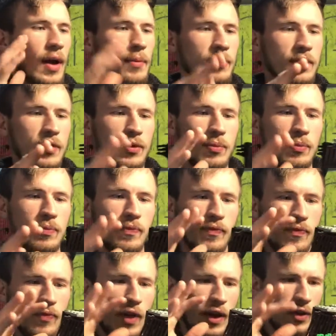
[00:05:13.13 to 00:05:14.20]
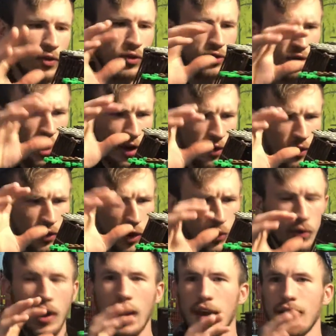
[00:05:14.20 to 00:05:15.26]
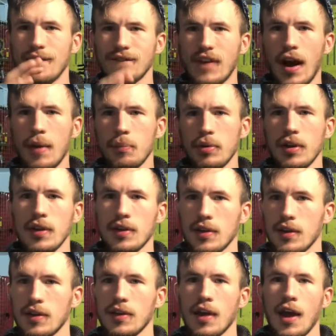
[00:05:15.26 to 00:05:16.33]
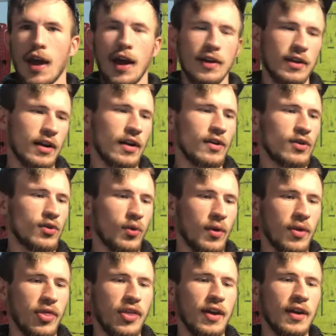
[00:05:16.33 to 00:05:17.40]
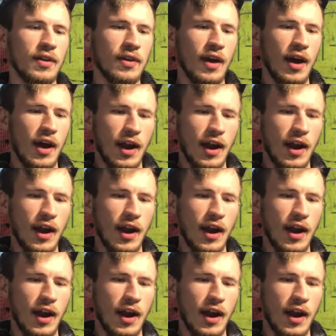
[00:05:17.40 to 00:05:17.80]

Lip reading: I'm still like trying to locate and find pieces as I kind of sort things.